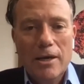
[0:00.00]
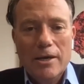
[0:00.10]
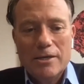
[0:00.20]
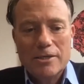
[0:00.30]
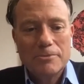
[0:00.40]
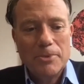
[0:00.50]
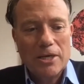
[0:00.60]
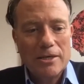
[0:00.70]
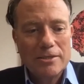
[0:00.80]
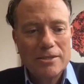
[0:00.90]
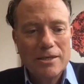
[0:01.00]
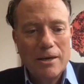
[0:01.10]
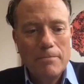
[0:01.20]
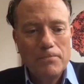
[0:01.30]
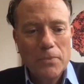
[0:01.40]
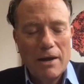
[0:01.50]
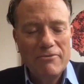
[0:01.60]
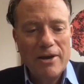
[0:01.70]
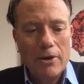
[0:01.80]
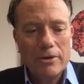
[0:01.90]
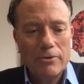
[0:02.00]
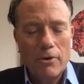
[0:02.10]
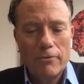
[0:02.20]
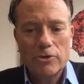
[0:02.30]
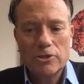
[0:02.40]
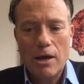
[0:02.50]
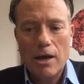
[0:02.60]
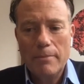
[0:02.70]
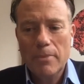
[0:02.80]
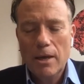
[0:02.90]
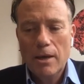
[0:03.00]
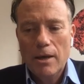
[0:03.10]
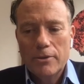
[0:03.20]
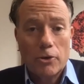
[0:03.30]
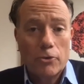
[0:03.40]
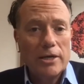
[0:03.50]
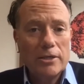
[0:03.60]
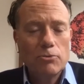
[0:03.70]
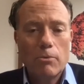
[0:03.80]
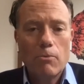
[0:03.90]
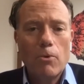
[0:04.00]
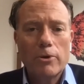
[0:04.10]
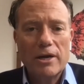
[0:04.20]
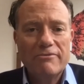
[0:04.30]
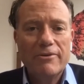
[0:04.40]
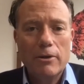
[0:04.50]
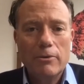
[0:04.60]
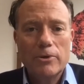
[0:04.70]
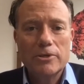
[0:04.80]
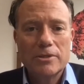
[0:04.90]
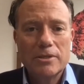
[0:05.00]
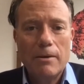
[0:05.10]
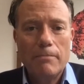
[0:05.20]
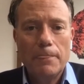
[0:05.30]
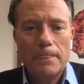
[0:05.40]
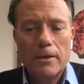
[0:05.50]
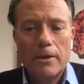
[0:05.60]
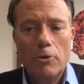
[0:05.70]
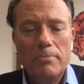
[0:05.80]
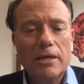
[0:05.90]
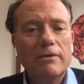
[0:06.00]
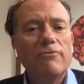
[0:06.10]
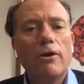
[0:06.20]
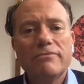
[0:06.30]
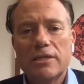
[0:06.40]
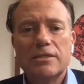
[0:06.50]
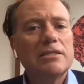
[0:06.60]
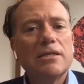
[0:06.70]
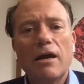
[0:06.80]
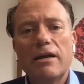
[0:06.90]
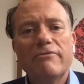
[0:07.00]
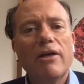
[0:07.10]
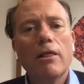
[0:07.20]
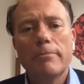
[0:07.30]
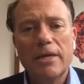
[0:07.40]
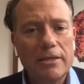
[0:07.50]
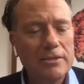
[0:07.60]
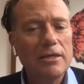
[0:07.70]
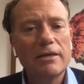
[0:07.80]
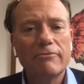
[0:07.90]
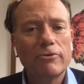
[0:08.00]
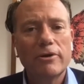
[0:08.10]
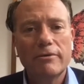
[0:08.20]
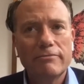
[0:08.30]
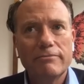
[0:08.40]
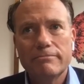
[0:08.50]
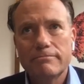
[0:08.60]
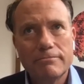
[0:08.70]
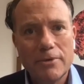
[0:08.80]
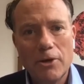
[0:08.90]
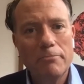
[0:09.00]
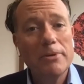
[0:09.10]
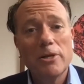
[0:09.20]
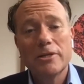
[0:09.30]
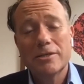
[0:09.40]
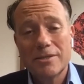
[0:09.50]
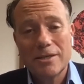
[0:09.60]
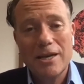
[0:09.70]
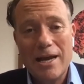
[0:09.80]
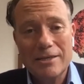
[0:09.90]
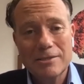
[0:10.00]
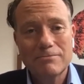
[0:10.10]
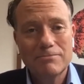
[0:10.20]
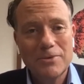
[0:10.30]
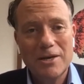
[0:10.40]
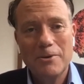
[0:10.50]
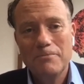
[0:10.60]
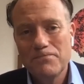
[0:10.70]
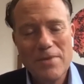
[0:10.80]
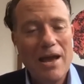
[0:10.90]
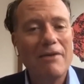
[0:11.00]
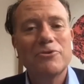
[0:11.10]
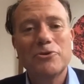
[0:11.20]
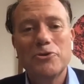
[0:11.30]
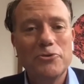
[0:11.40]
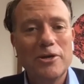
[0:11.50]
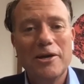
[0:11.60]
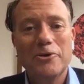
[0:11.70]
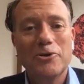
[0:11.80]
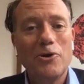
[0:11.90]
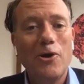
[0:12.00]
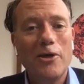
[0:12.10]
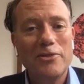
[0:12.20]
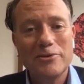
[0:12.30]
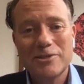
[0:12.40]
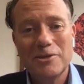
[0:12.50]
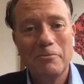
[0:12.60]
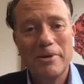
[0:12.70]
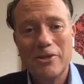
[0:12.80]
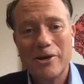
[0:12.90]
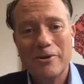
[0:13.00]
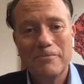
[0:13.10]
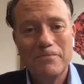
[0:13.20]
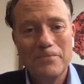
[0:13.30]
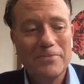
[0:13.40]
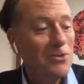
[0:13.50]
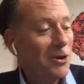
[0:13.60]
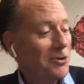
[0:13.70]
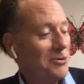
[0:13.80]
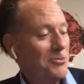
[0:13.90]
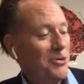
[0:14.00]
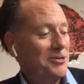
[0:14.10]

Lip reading: Is because I found out over time the greatest reward I felt was being involved in design development and delivery of buildings that last after you and I are gone, they'll still be there. Knock on wood.